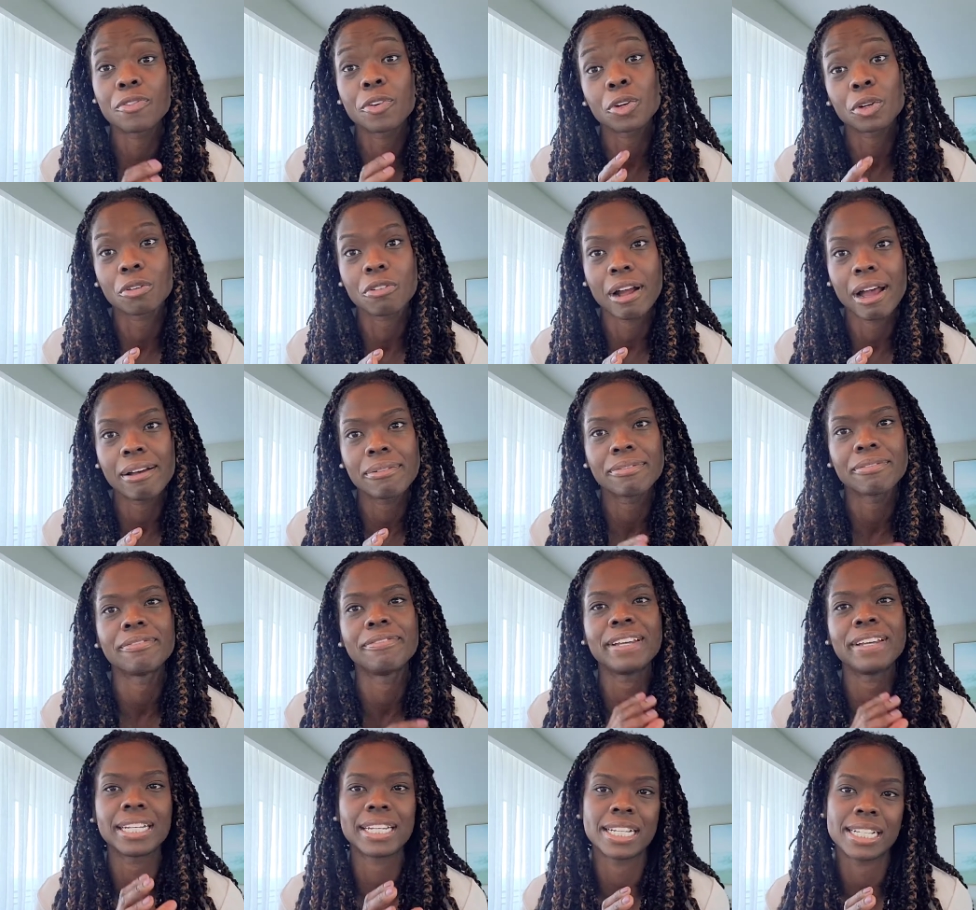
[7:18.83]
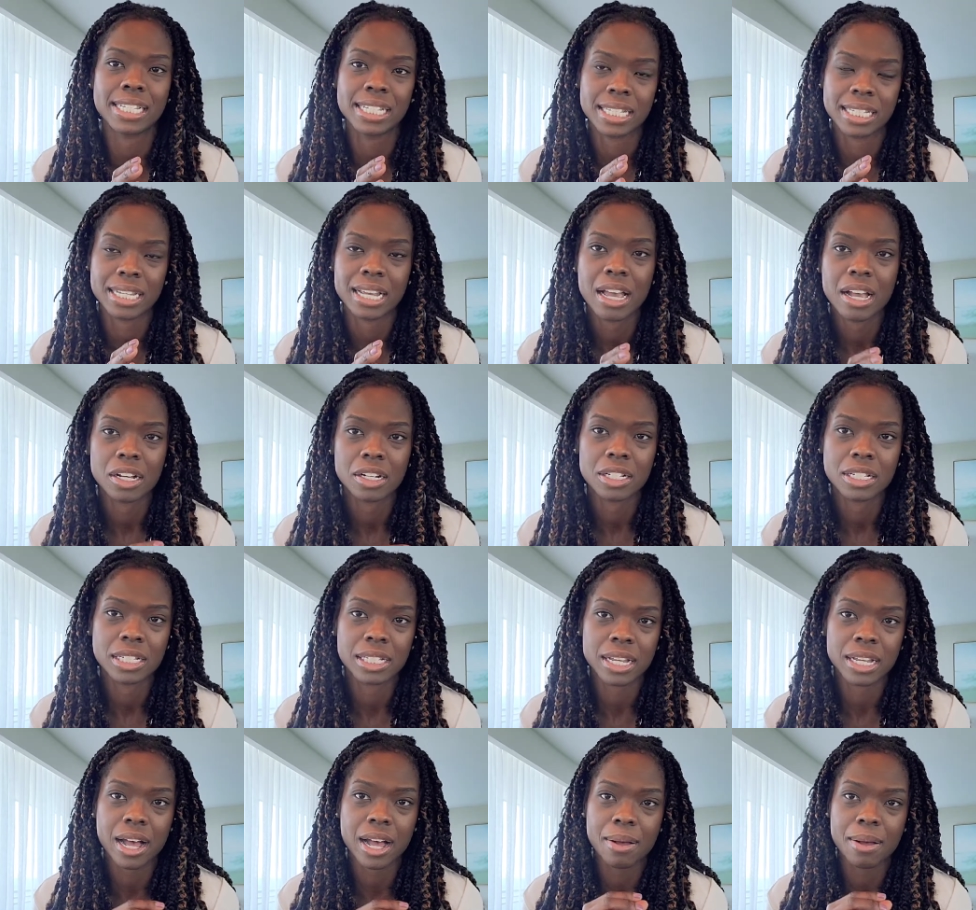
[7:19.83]
photograph fitness
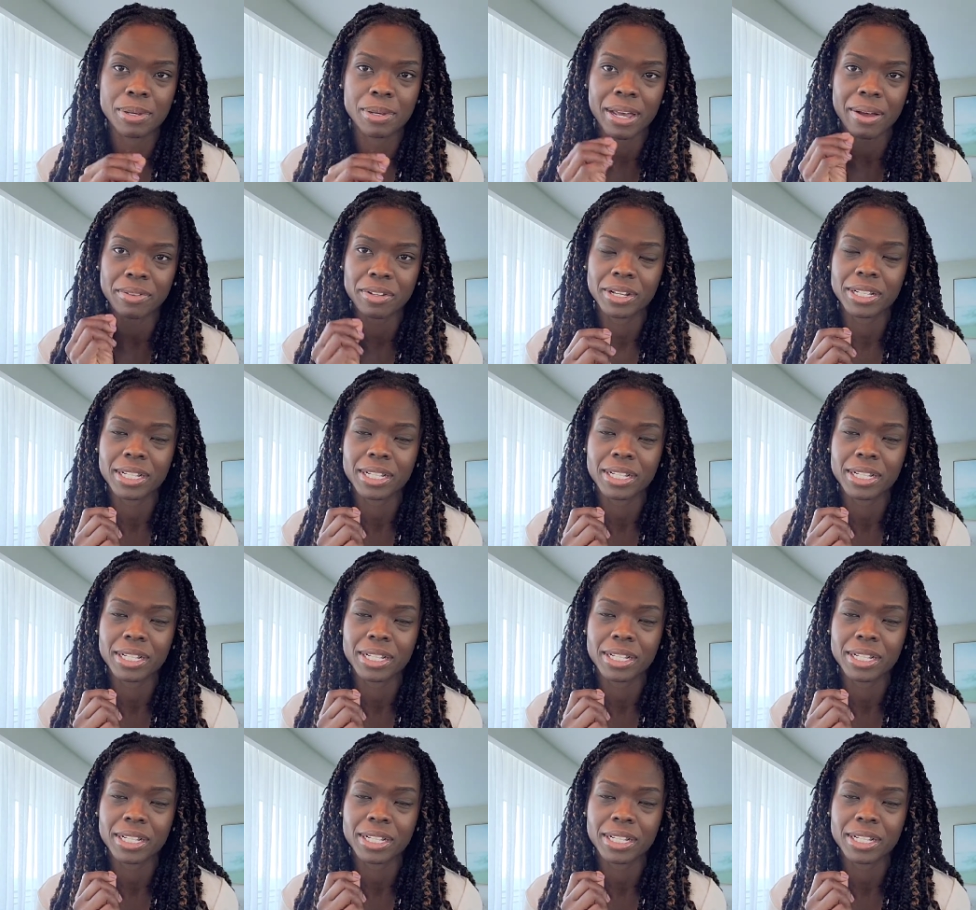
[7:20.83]
because um, you have to